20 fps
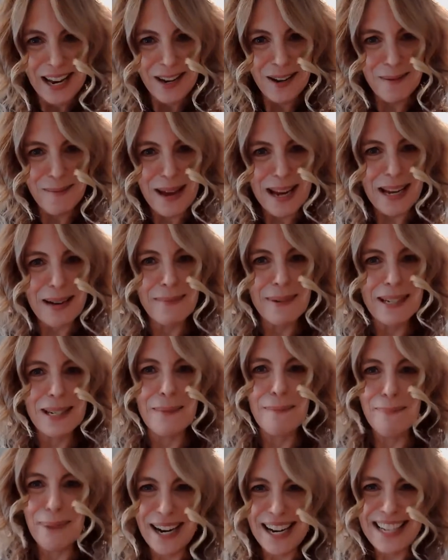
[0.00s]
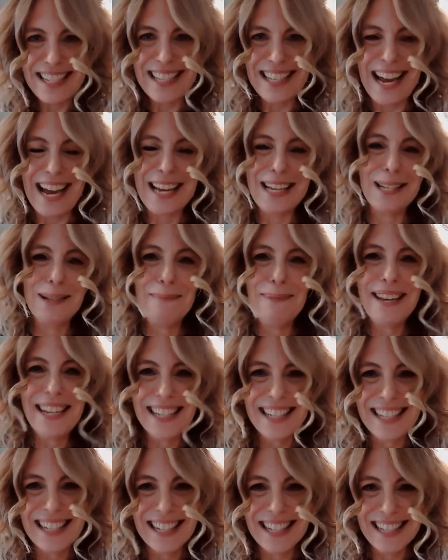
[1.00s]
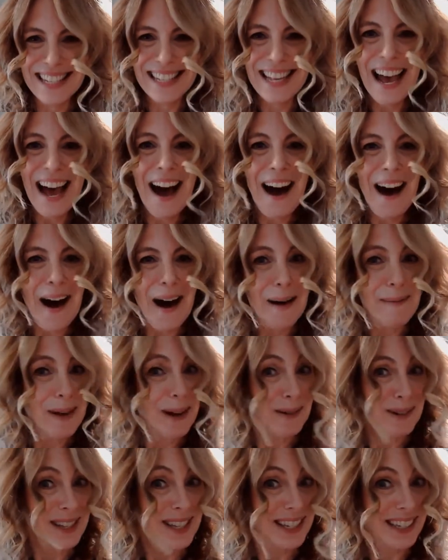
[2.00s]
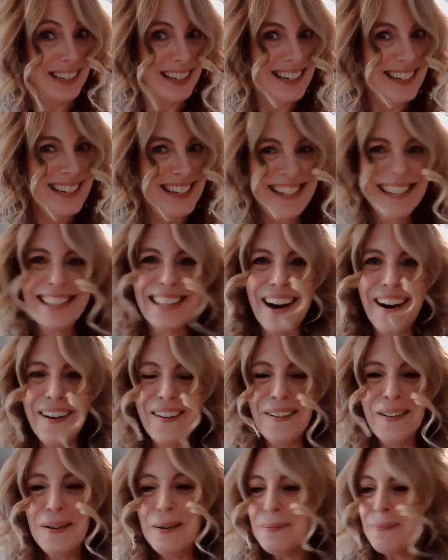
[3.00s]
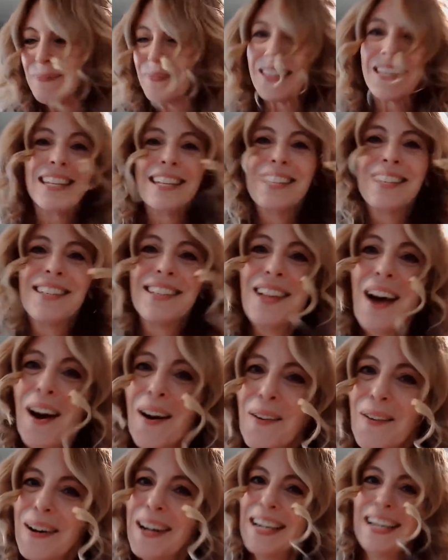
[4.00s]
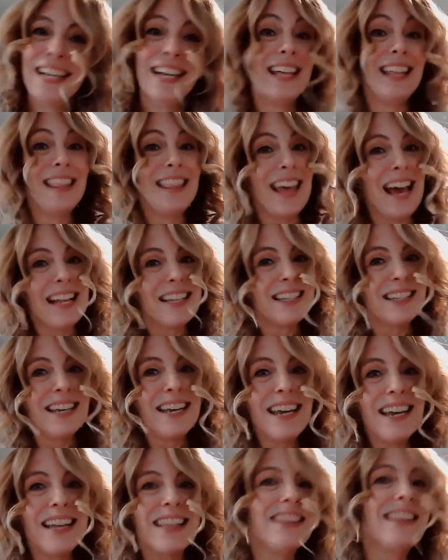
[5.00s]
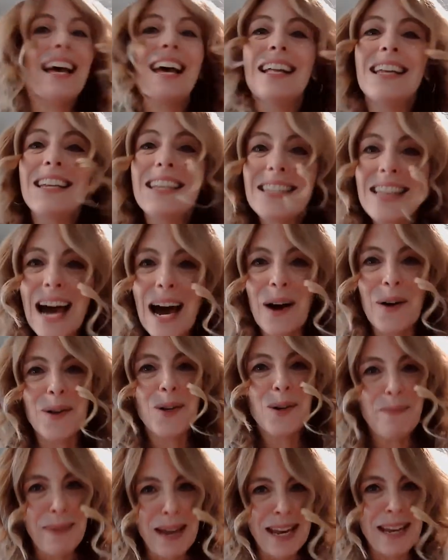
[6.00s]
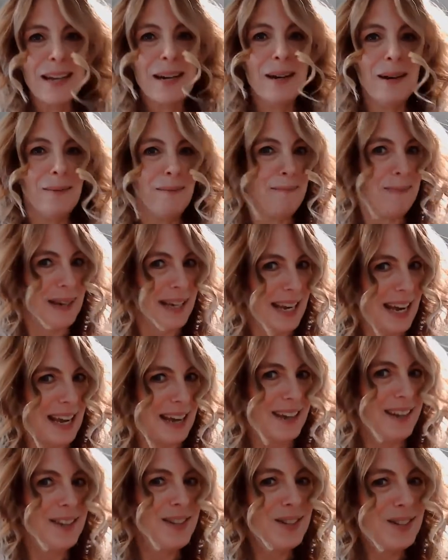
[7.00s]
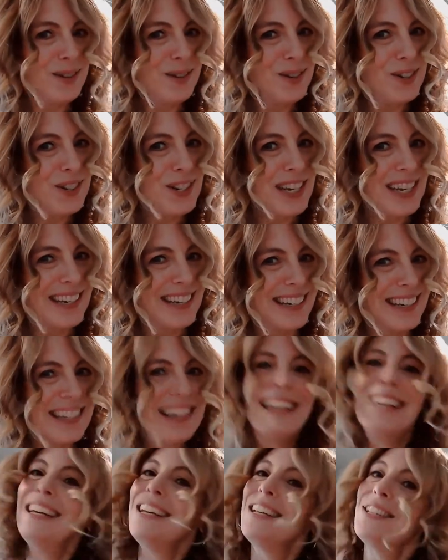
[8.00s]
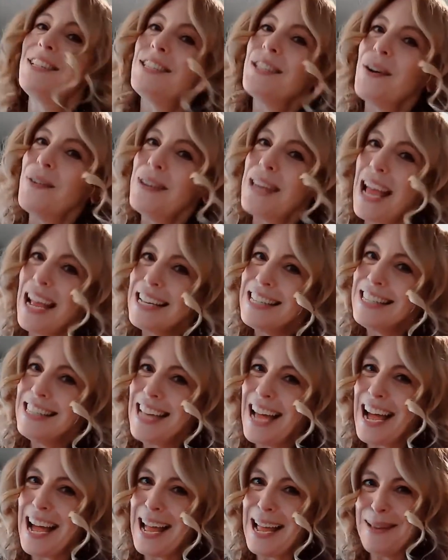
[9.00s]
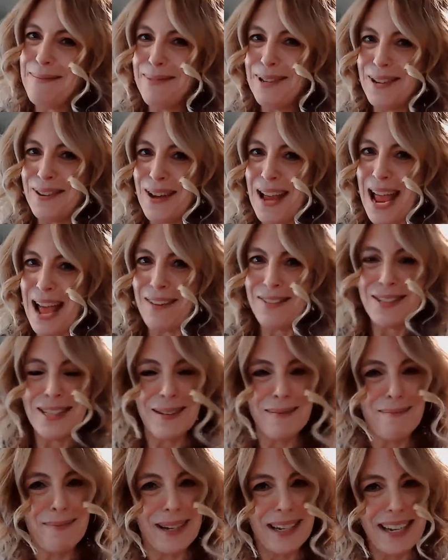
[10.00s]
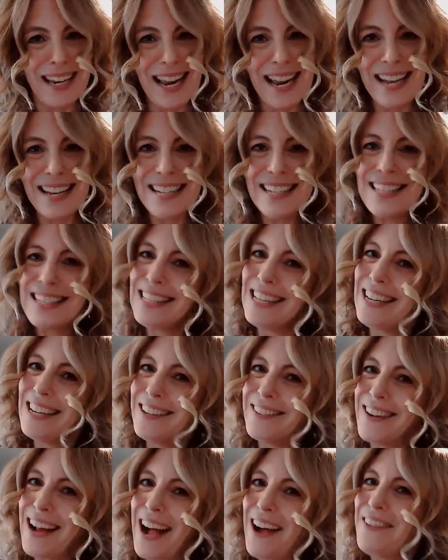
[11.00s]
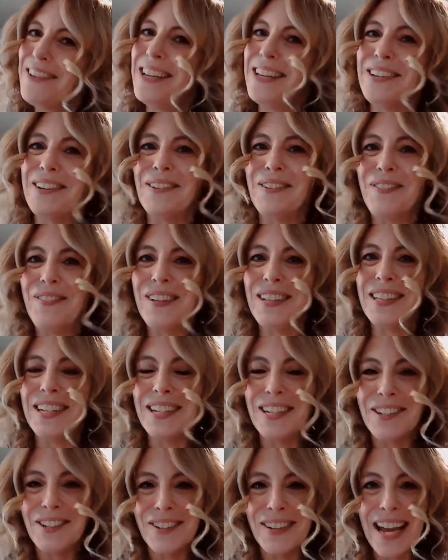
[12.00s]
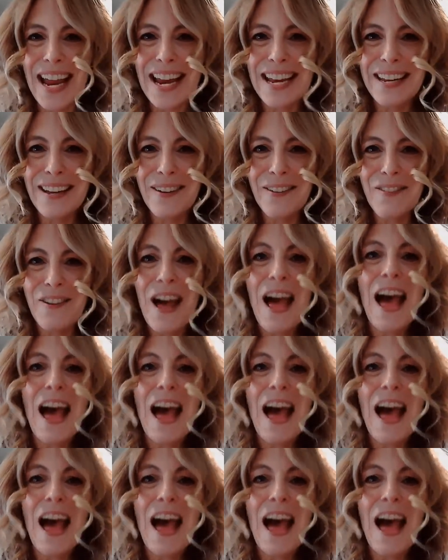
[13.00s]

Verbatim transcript: you make them into bite-sized pieces. Um, it was delicious though. So that's it. That is how you make banana sushi. So next time you have some bananas sitting around and you're feeling creative,